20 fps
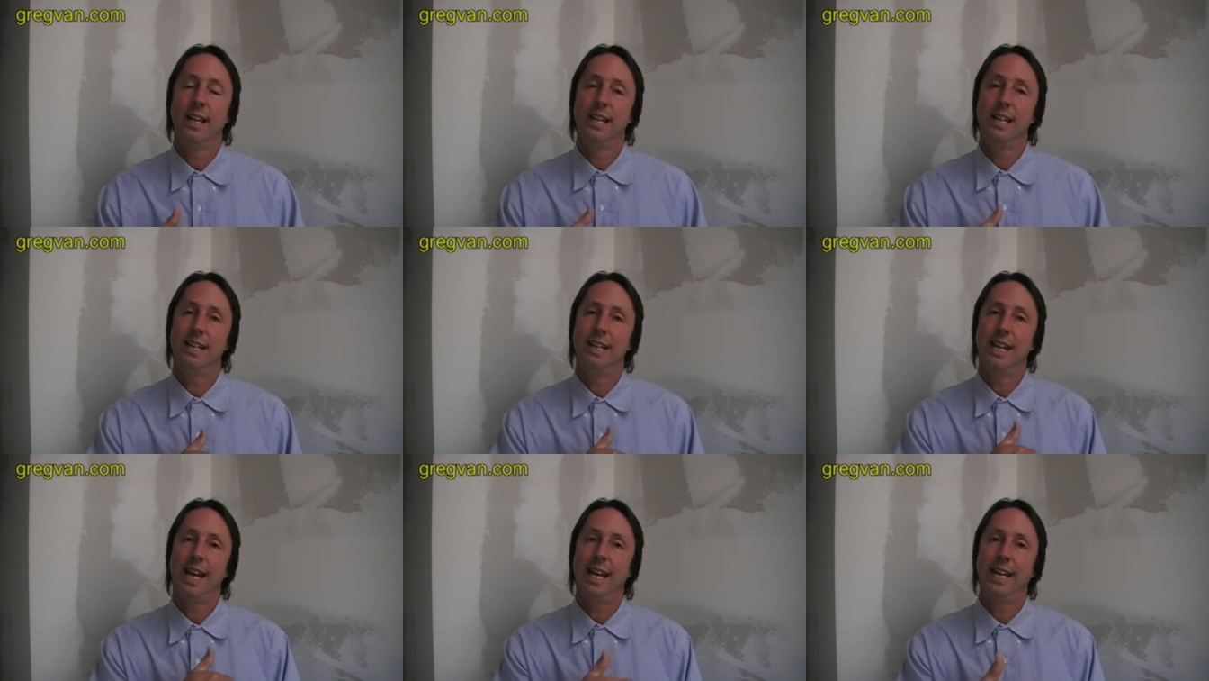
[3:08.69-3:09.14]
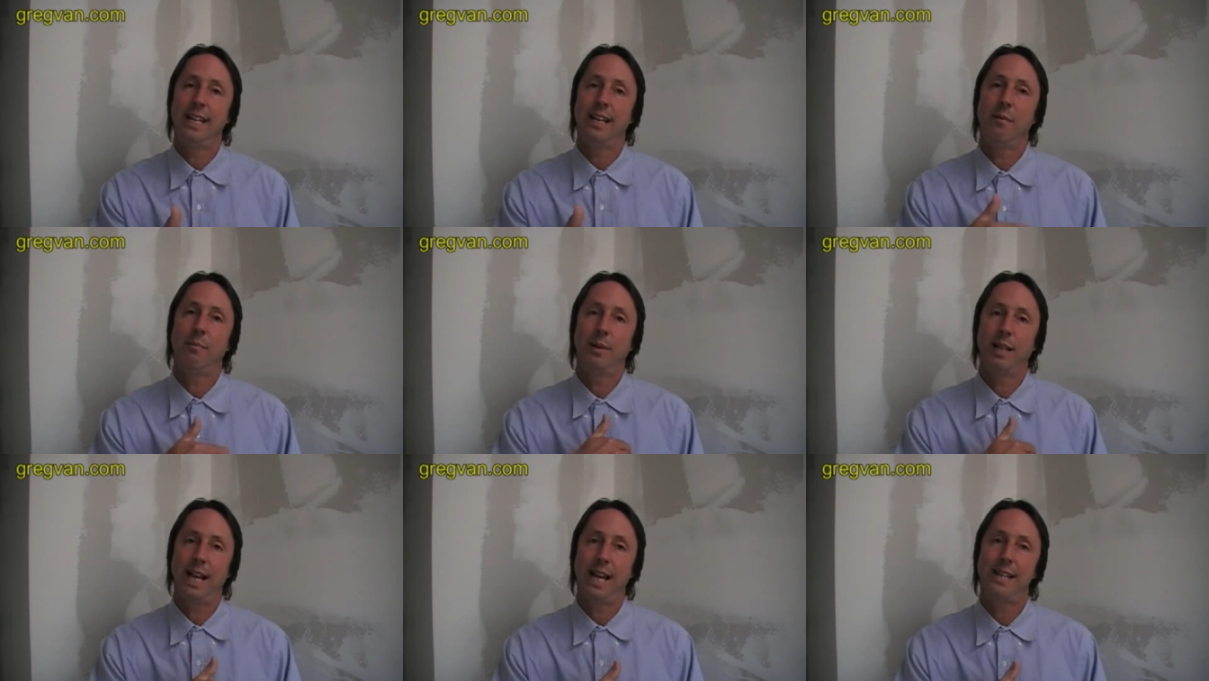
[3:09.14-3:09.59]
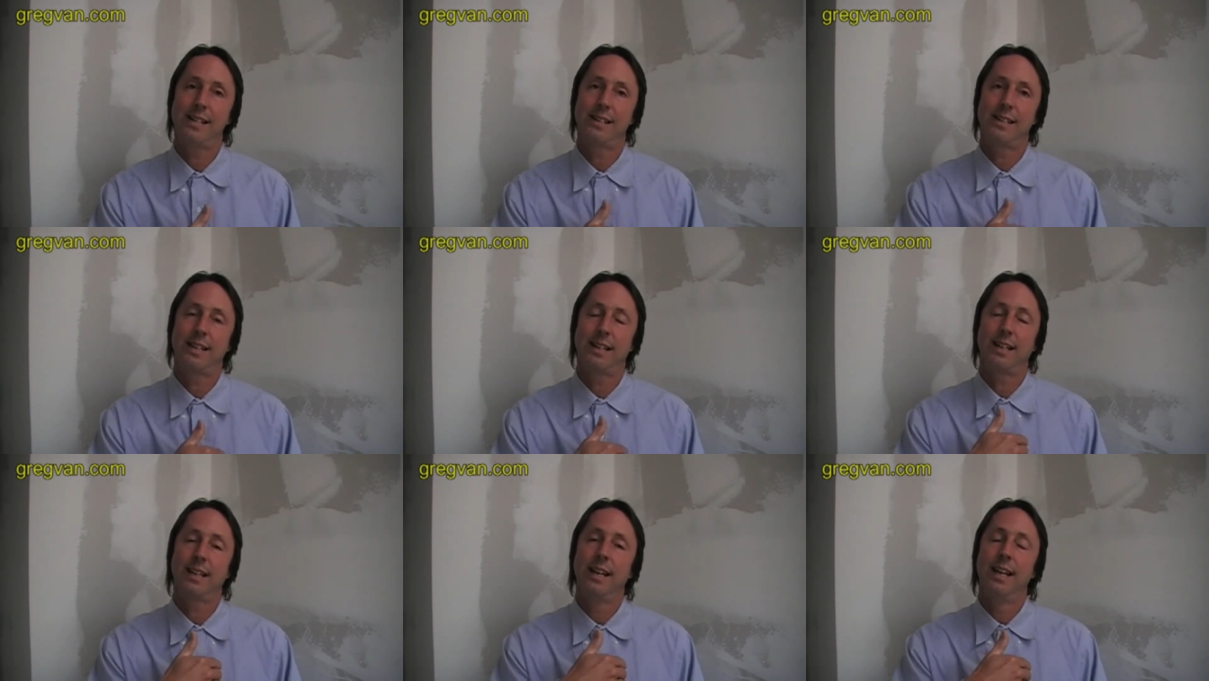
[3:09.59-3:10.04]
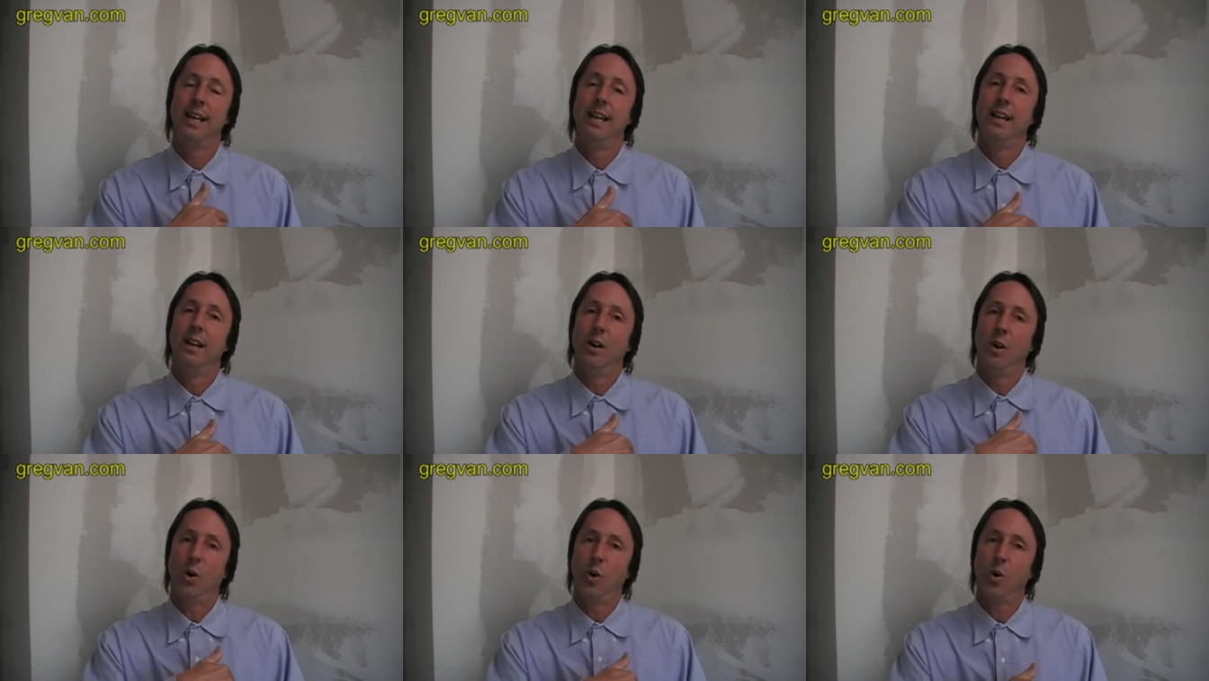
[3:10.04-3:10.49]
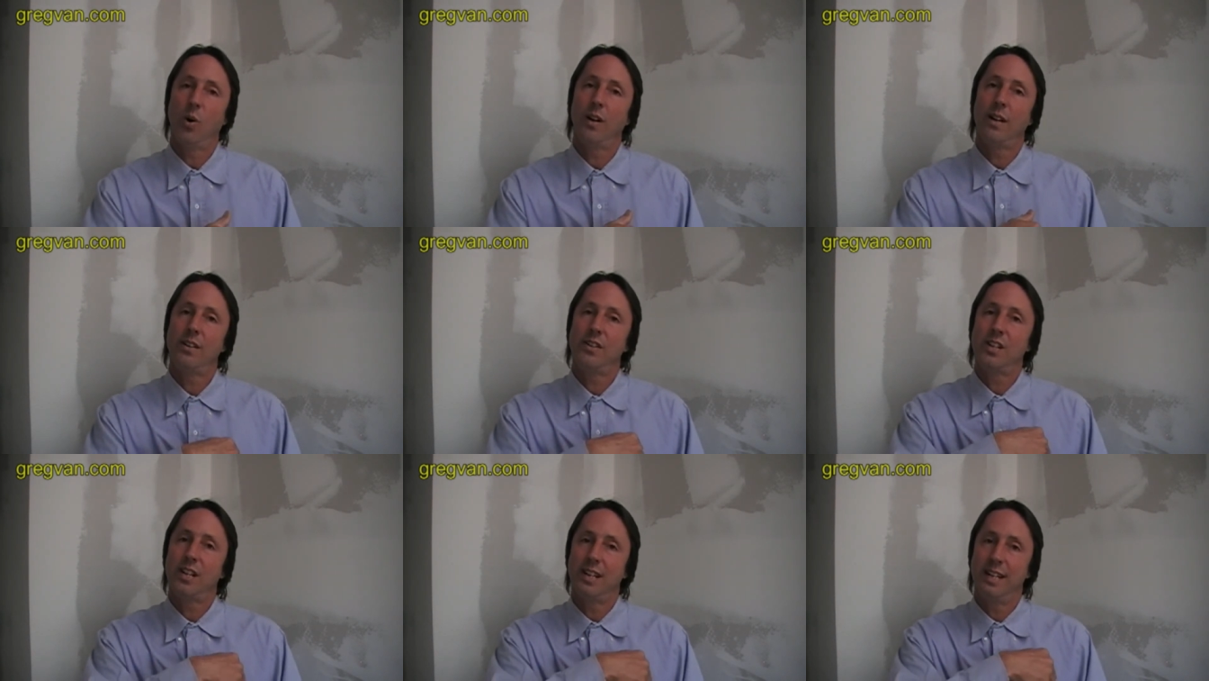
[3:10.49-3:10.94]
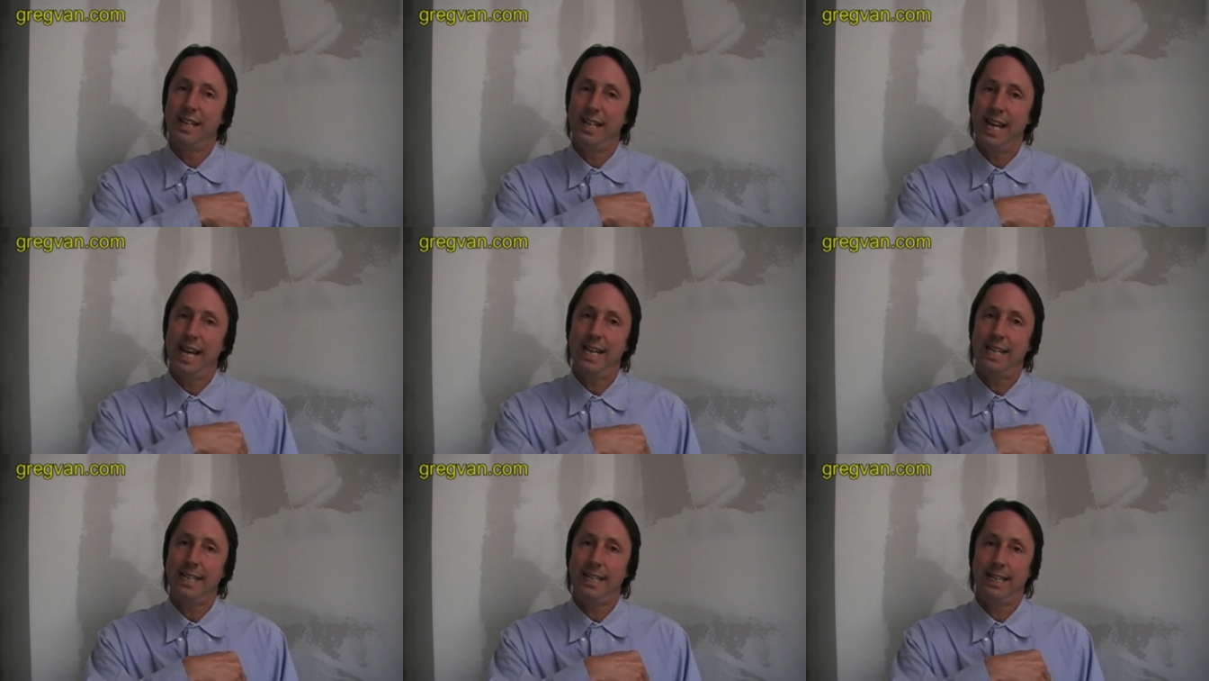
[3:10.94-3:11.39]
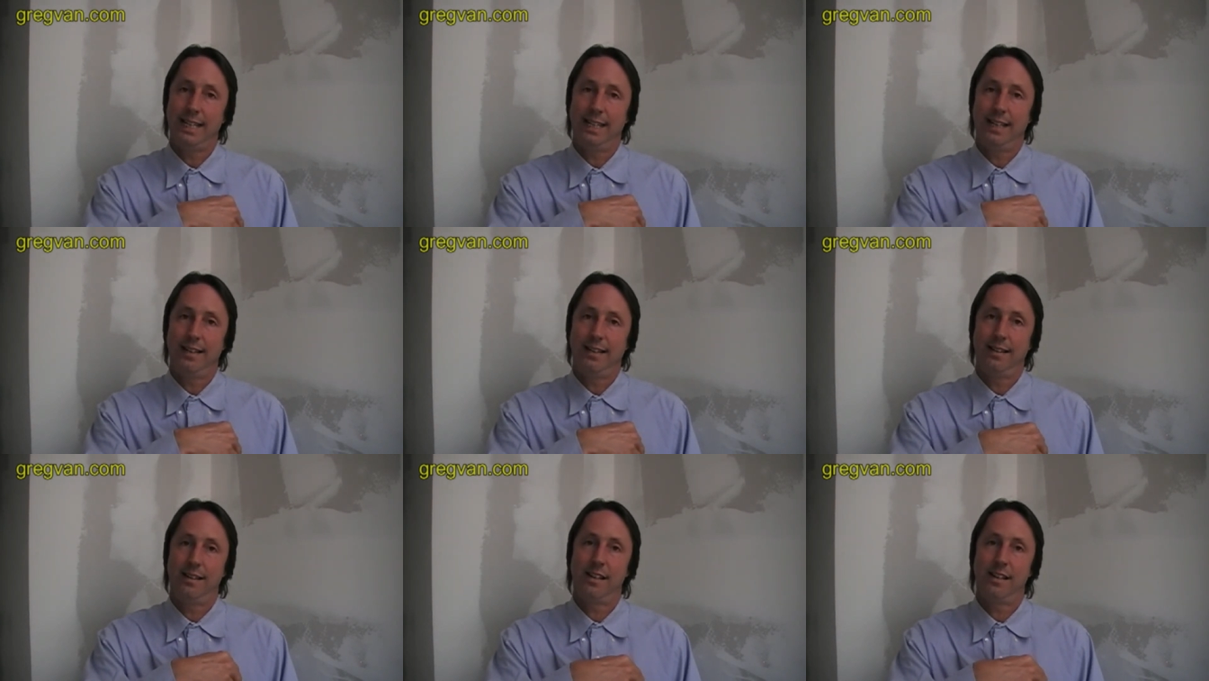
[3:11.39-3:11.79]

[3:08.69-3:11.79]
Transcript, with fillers: net, a plastic orange netting